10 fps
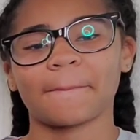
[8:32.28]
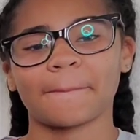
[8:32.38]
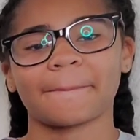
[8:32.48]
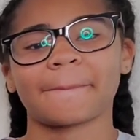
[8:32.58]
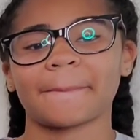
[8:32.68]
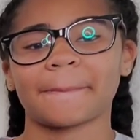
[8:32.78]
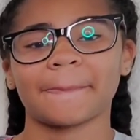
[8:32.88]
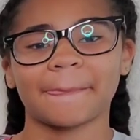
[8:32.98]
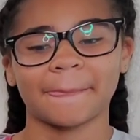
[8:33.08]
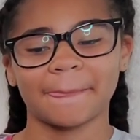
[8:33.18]

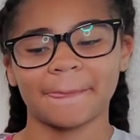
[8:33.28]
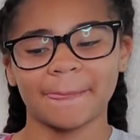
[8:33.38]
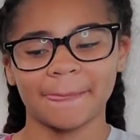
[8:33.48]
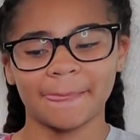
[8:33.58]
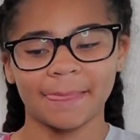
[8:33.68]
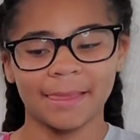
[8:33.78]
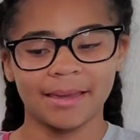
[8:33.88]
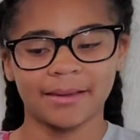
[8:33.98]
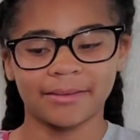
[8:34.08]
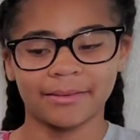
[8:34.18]

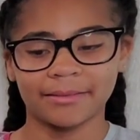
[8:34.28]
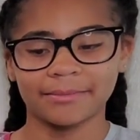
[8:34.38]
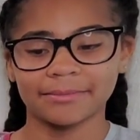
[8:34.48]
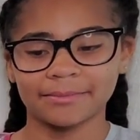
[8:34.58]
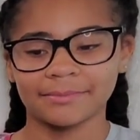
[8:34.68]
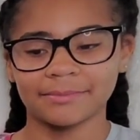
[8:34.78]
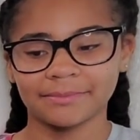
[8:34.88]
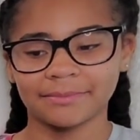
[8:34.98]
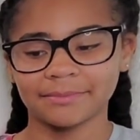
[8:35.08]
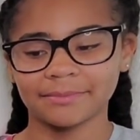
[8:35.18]

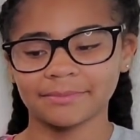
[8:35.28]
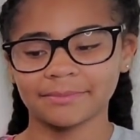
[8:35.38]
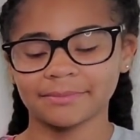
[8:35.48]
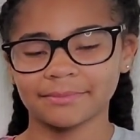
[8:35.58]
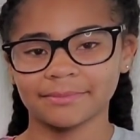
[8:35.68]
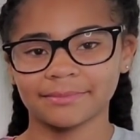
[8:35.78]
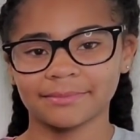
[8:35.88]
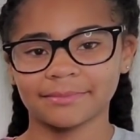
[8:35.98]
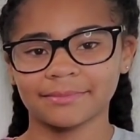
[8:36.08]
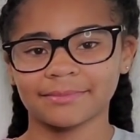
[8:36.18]

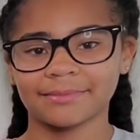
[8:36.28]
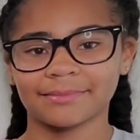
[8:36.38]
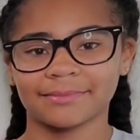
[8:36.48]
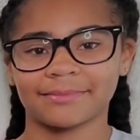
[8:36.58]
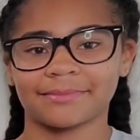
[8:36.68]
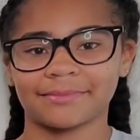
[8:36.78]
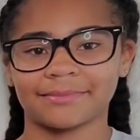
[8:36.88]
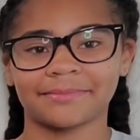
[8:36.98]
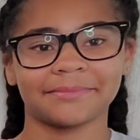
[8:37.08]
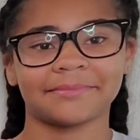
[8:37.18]

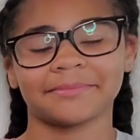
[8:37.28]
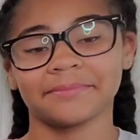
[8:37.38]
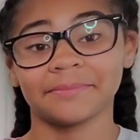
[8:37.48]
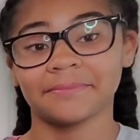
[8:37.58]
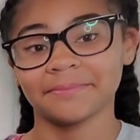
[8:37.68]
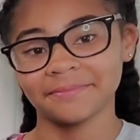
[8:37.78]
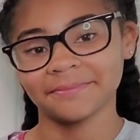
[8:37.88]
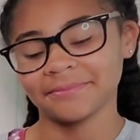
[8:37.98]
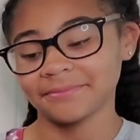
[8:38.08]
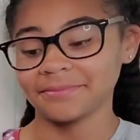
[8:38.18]

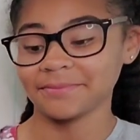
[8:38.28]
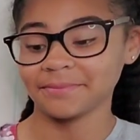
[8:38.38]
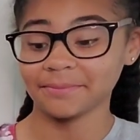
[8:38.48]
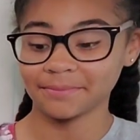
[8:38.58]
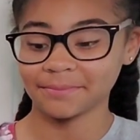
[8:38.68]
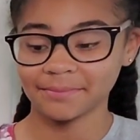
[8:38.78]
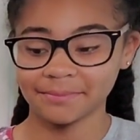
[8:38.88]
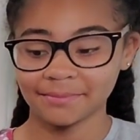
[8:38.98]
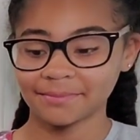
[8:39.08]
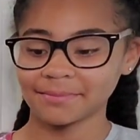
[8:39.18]

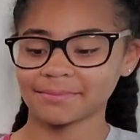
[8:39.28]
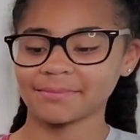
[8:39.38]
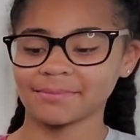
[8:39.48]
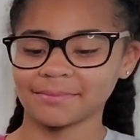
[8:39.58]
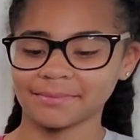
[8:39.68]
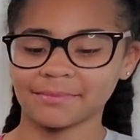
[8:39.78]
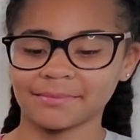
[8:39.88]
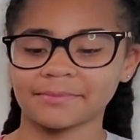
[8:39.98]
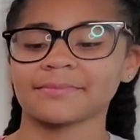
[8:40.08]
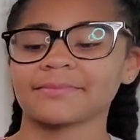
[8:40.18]
(not speaking)